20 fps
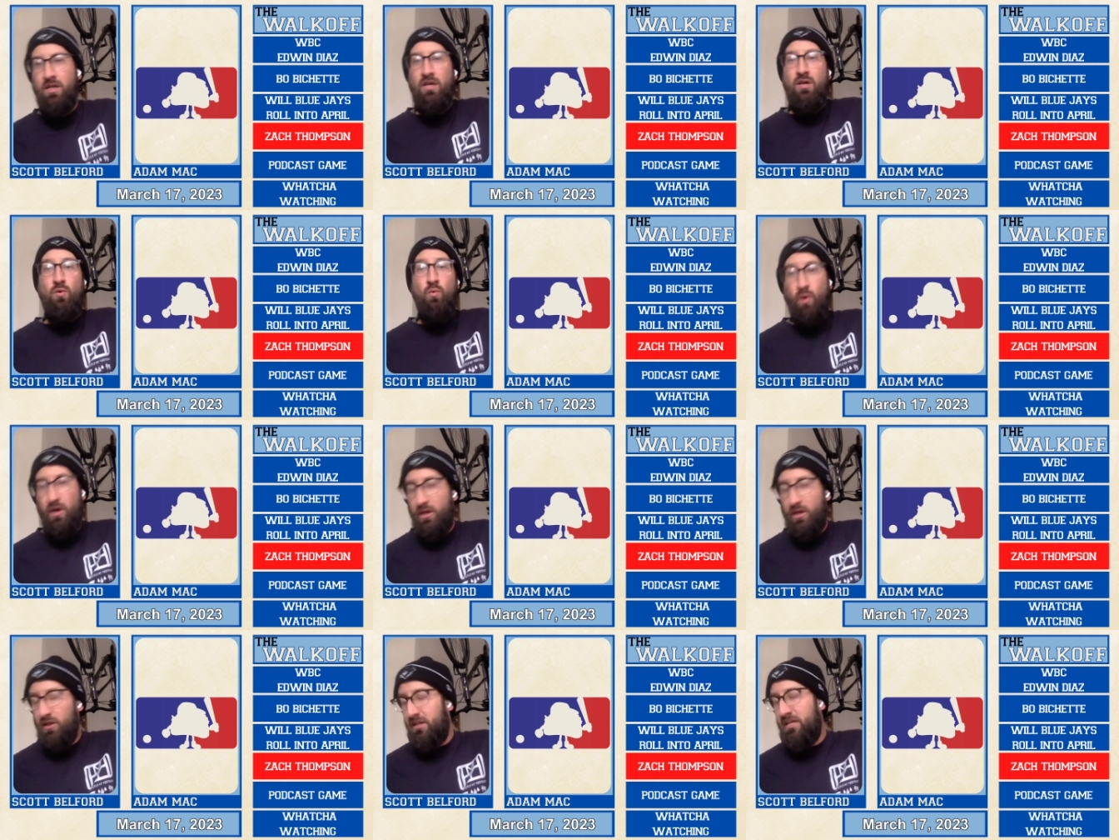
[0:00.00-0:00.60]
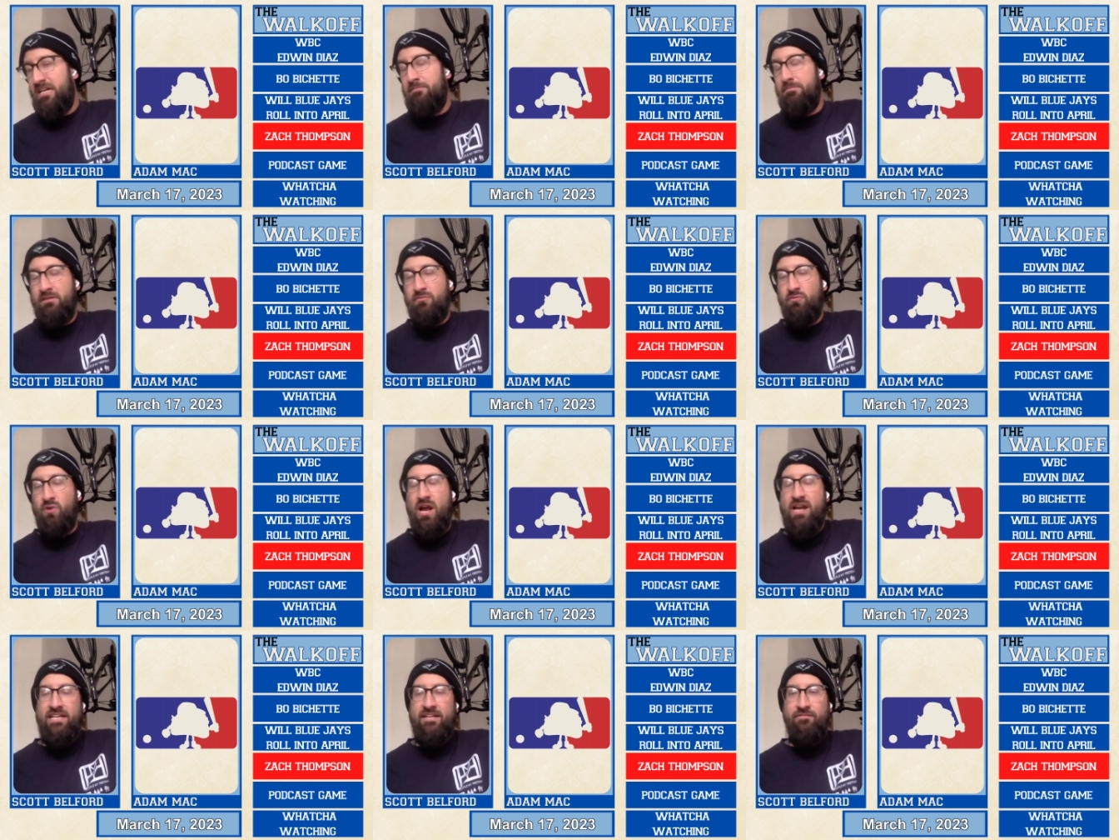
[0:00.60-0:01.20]
Will he be
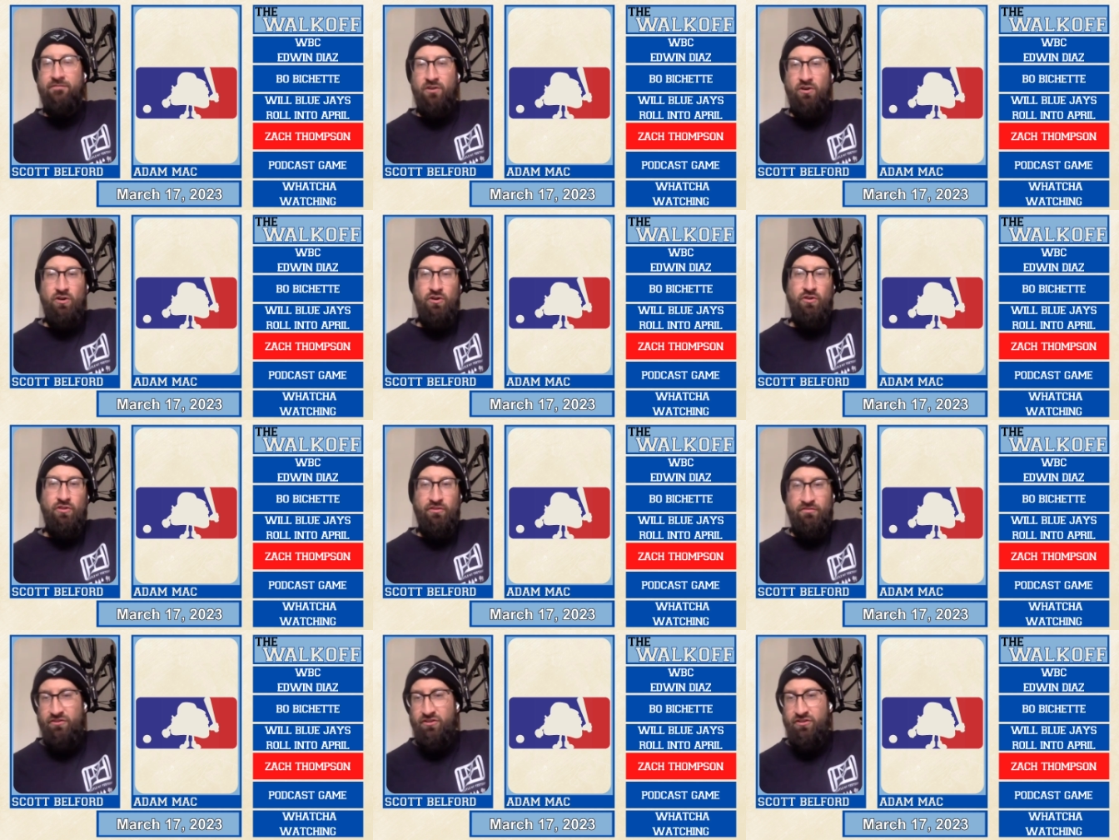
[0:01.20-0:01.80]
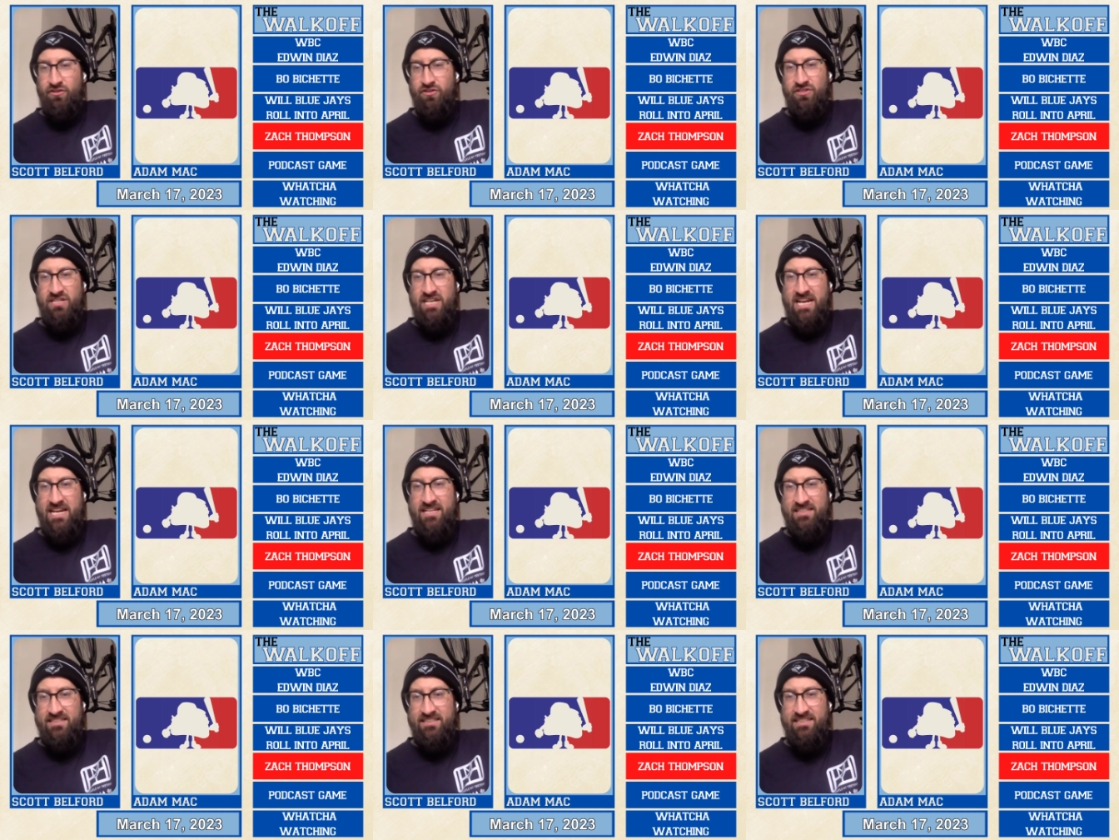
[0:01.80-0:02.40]
ready for the first day
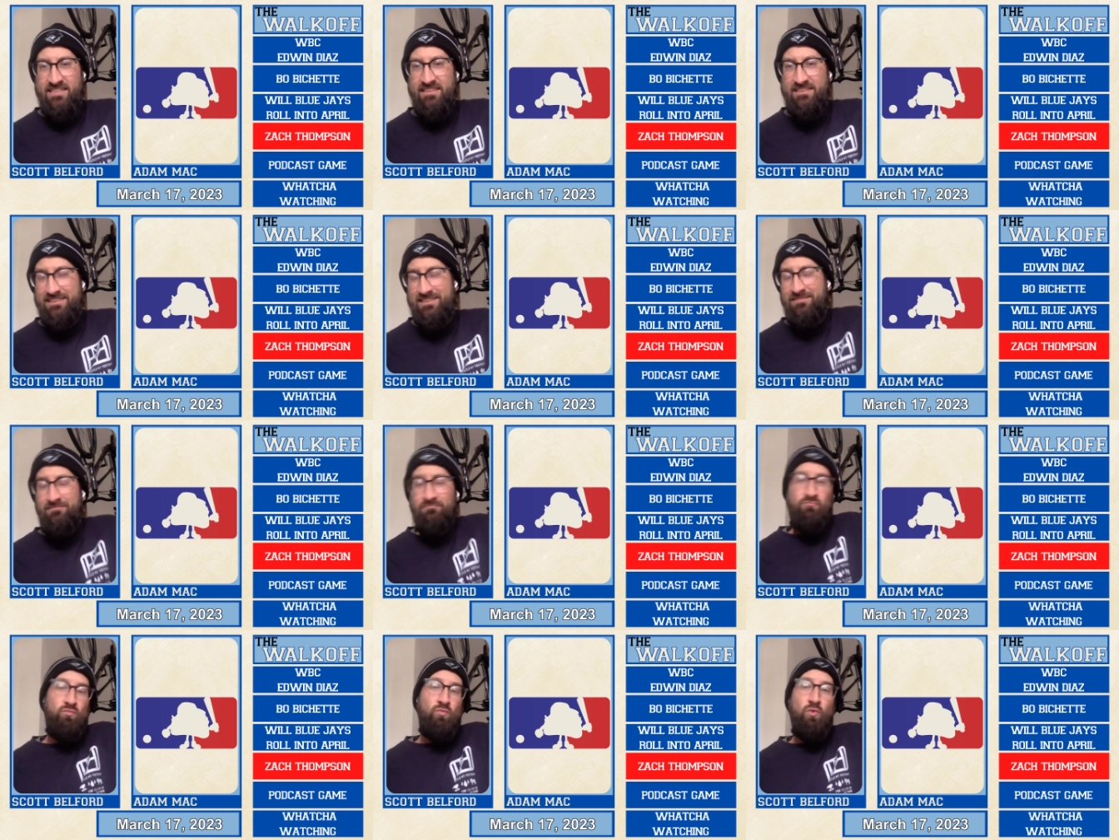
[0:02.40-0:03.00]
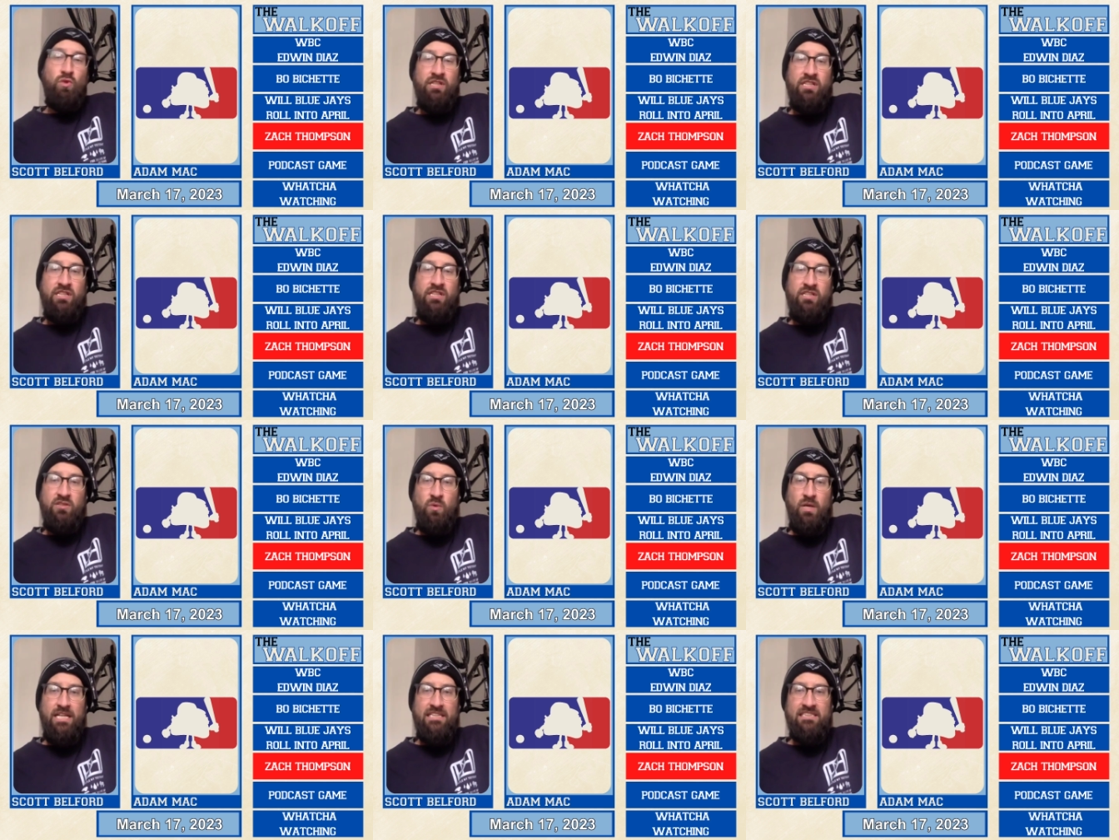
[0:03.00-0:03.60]
of the season? We'll need to
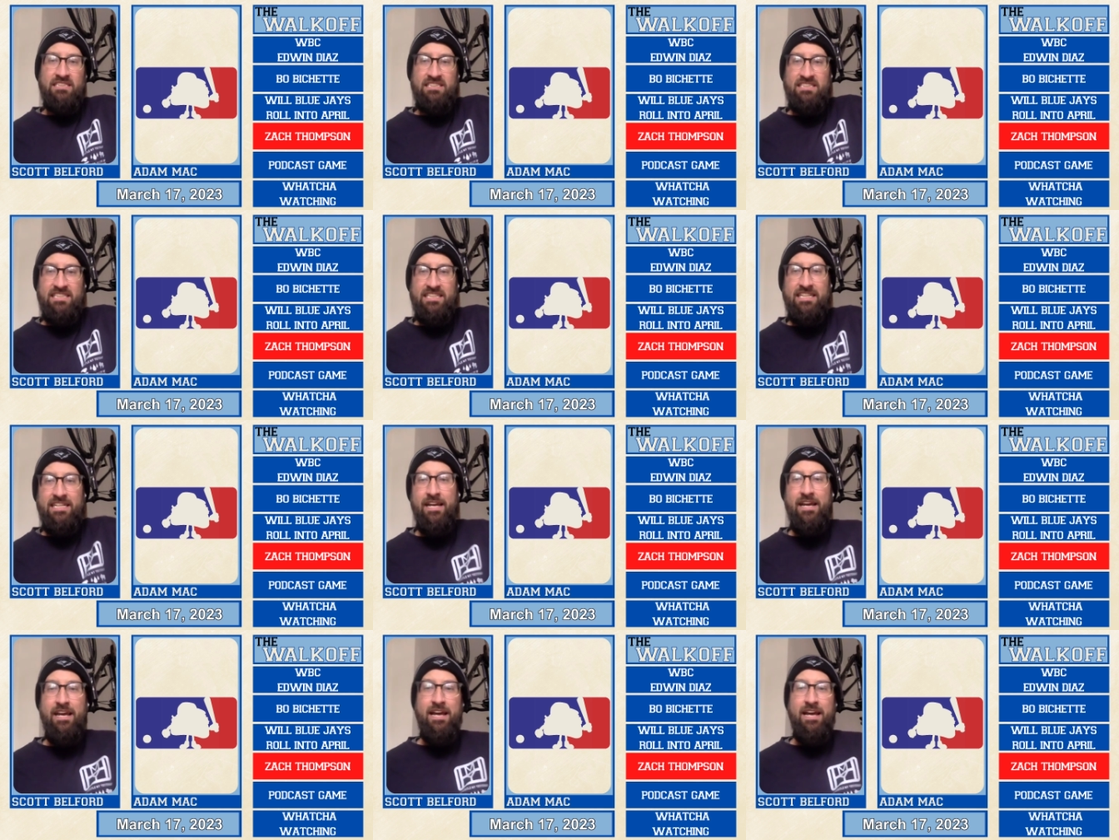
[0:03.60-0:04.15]
wait and see.